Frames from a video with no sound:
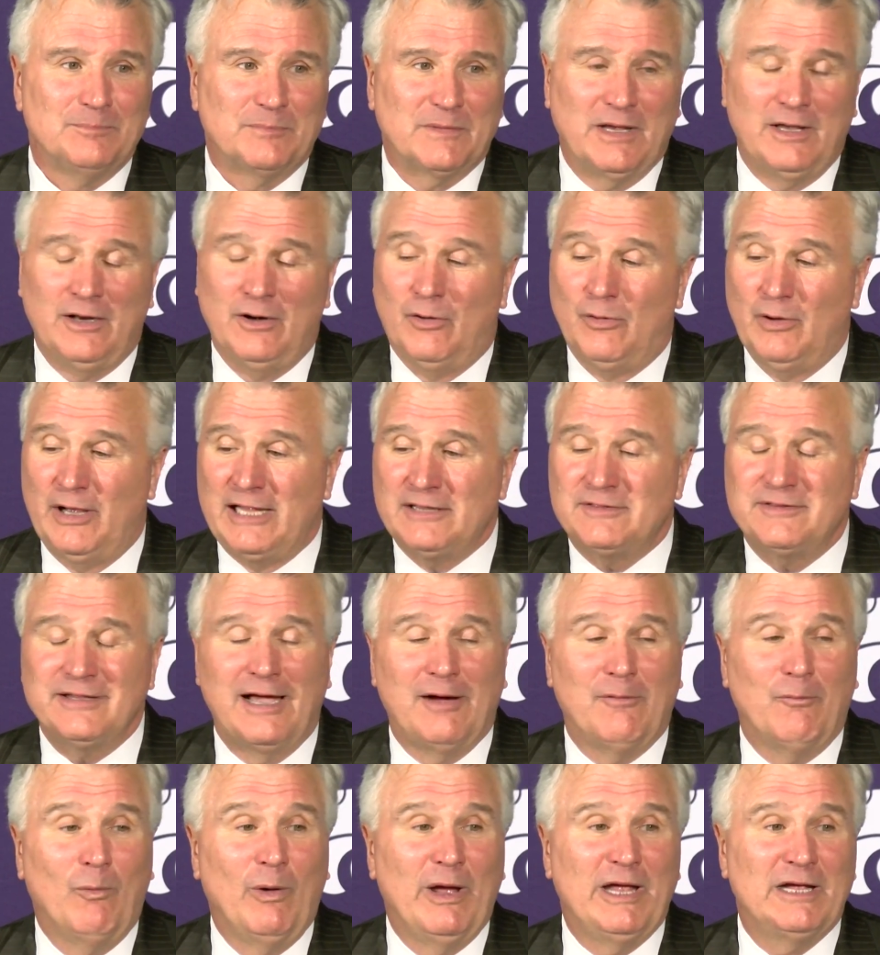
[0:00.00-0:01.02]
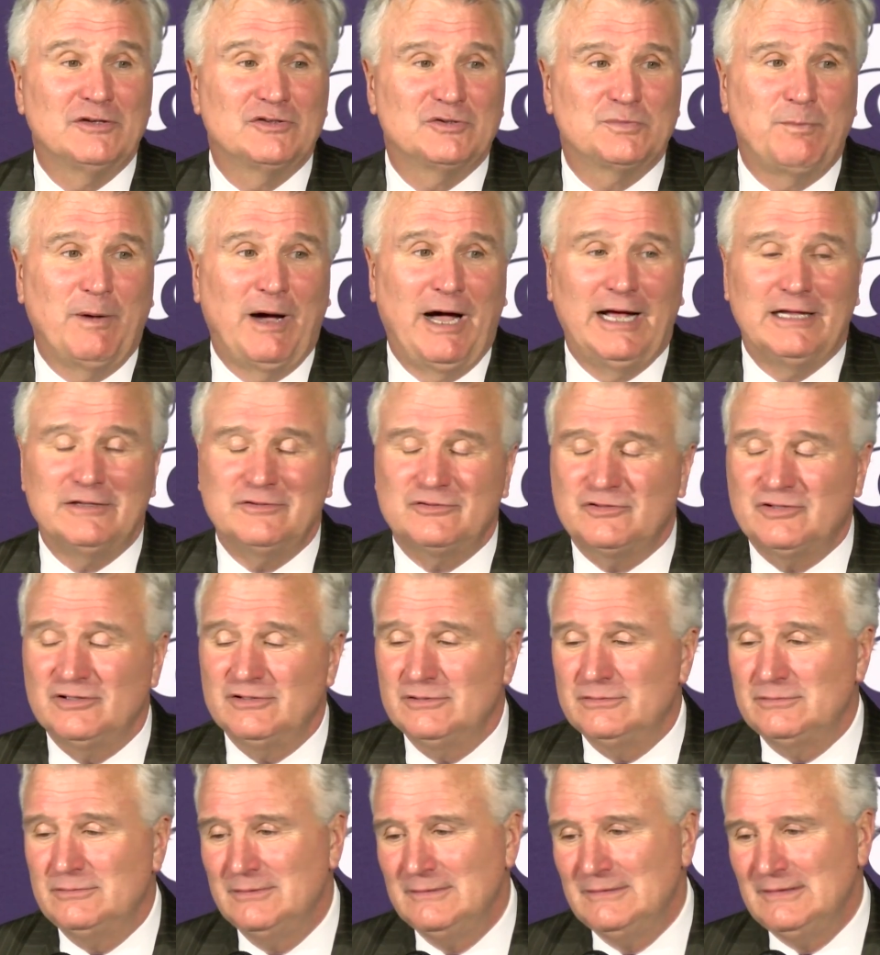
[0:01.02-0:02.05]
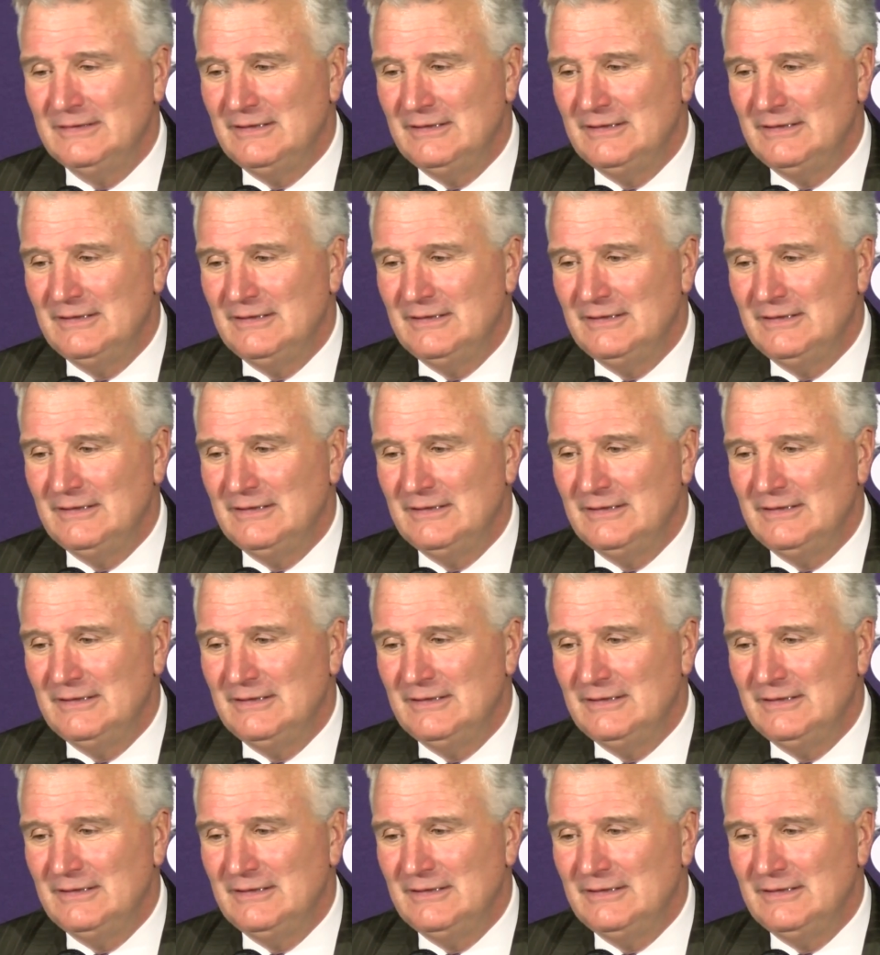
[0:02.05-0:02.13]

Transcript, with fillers: you know, at that wing spot to,